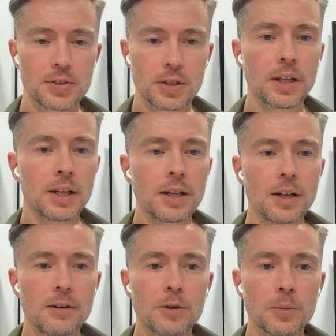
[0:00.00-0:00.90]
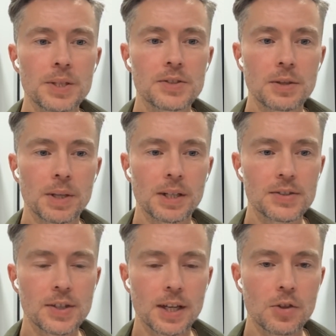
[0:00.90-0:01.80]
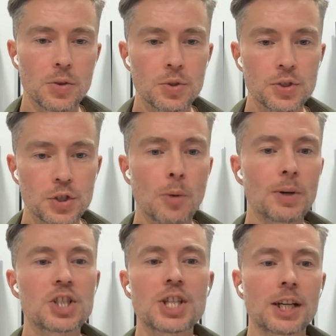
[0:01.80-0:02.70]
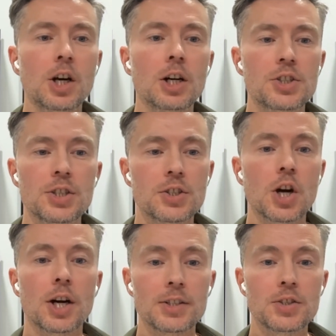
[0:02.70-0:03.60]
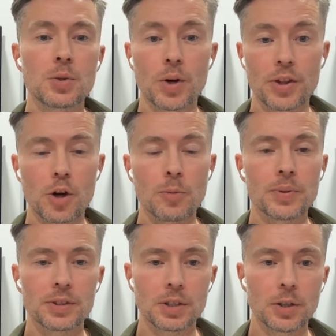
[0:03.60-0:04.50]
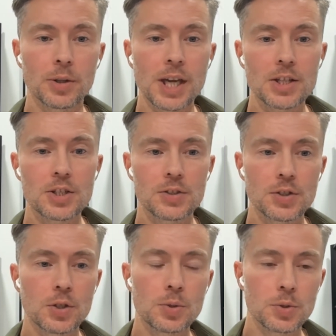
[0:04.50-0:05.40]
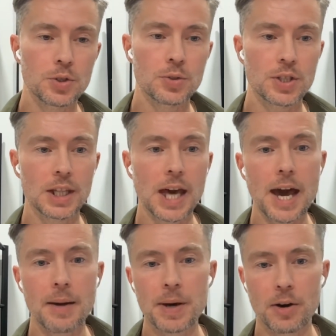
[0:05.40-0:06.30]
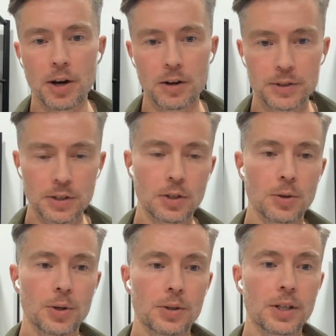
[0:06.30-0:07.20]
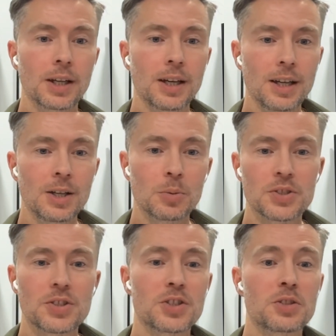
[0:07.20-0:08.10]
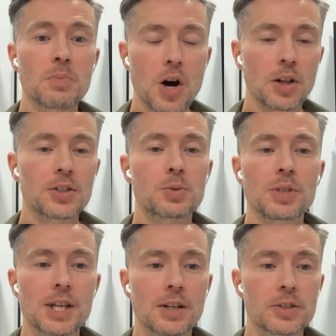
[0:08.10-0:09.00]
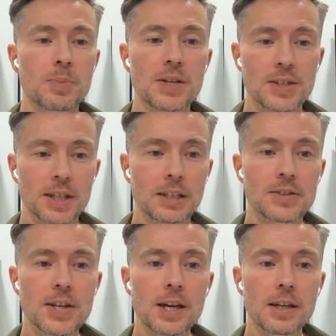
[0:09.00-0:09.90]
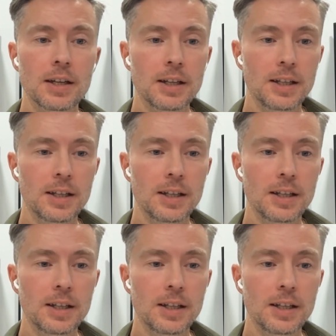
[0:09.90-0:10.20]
or full pizza, but it's like so much technology has gone into where they open their locations, who's using the app, how often they're ordering, what's the smallest retail space they can take.